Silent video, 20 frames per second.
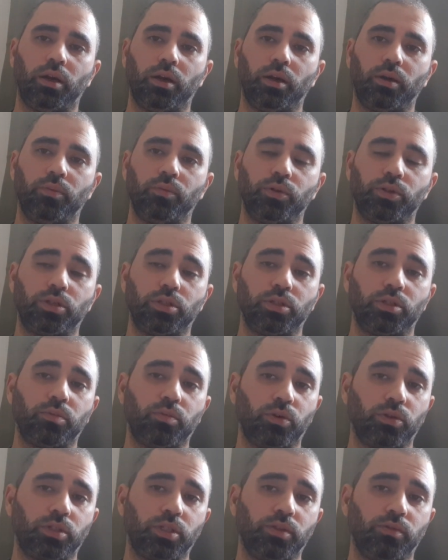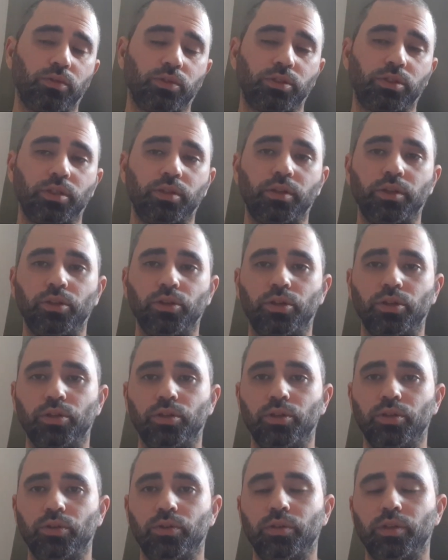which is the most evil sin that you can
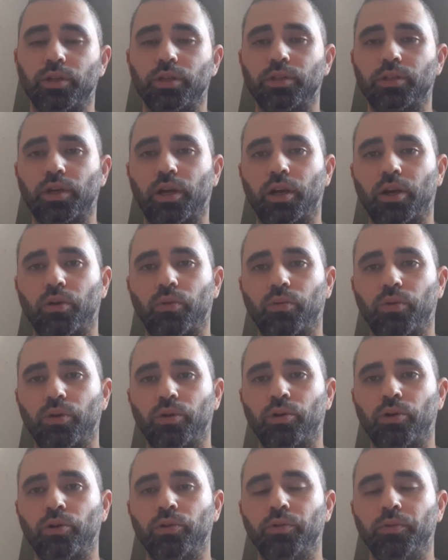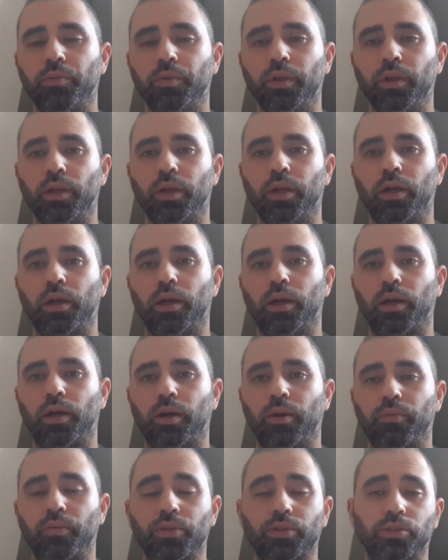do in the entire world.
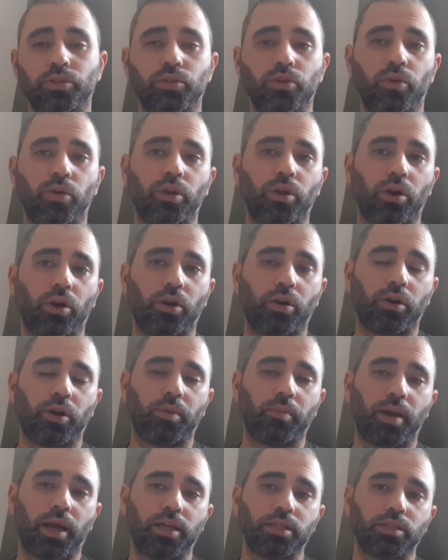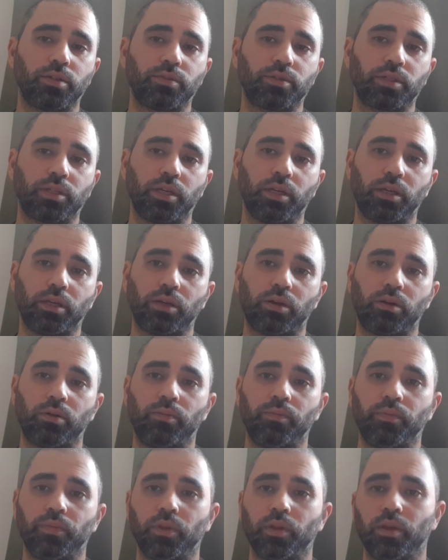This is going on a massive
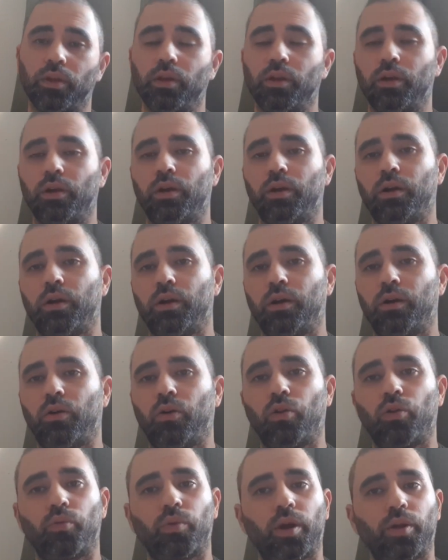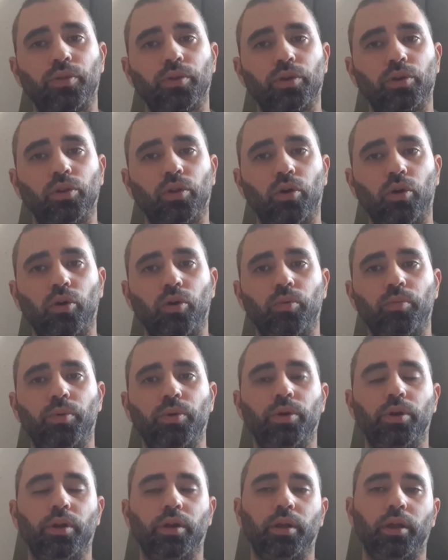scale all around the globe,
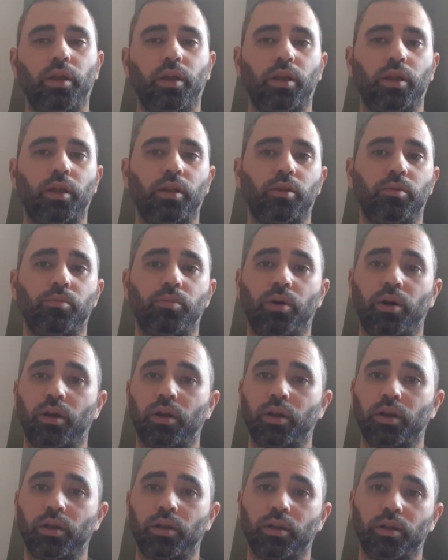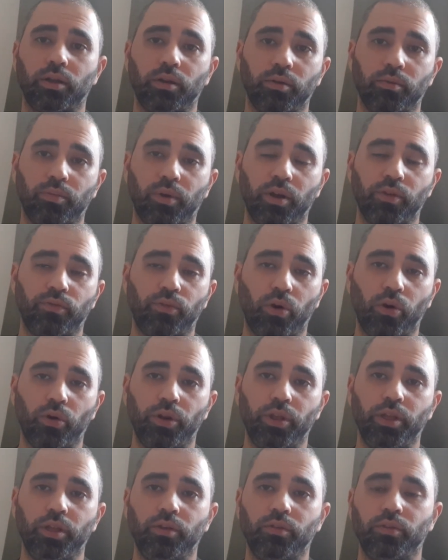and by
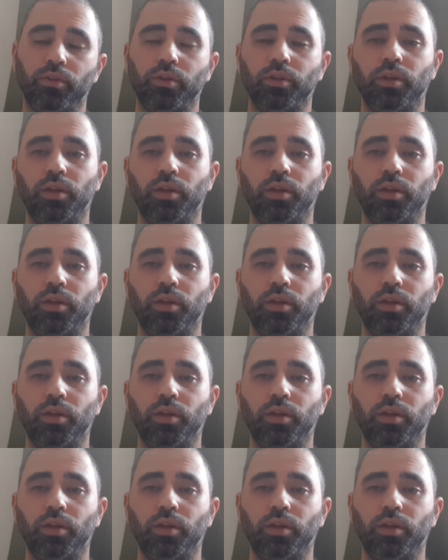voting